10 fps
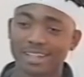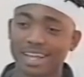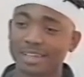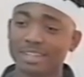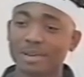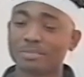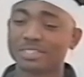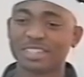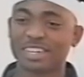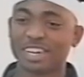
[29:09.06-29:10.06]
That
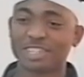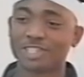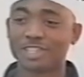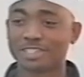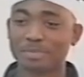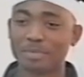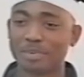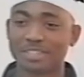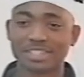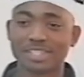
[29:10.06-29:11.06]
was a shock to
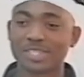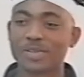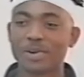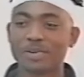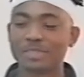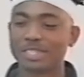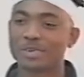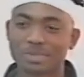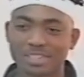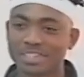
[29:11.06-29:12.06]
me, because this song
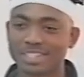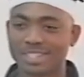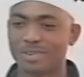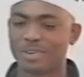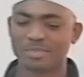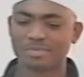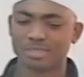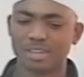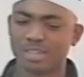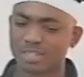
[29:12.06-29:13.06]
was a good
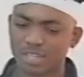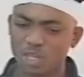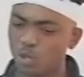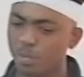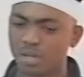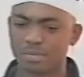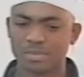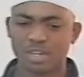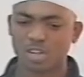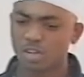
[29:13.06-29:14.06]
song, lots of humor,
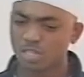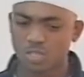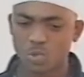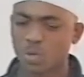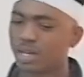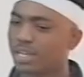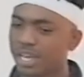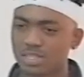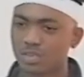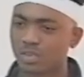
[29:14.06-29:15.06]
good soca,
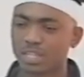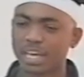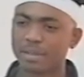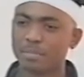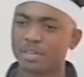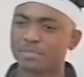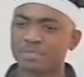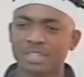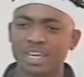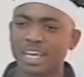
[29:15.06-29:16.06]
nice hook line, but
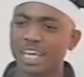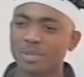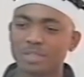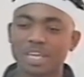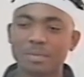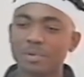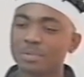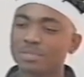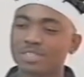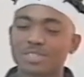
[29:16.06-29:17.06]
it came
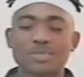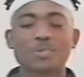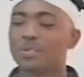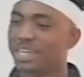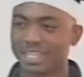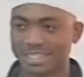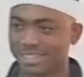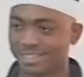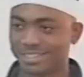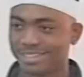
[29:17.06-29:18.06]
out so late.
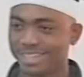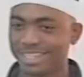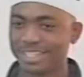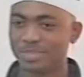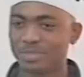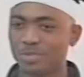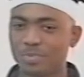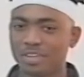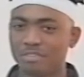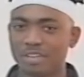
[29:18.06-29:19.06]
That, you know,
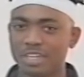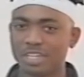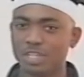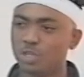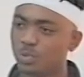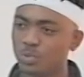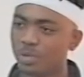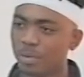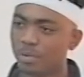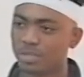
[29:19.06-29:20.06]
nobody really knew
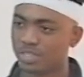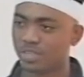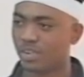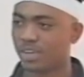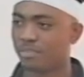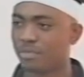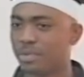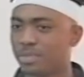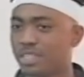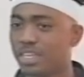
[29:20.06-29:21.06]
about the song.
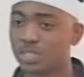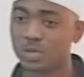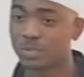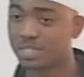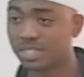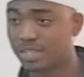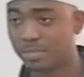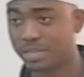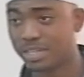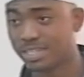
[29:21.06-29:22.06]
Everybody would say they thought it was
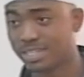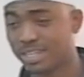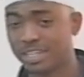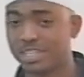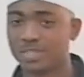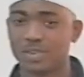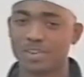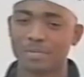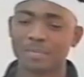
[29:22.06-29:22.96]
somebody else singing the song.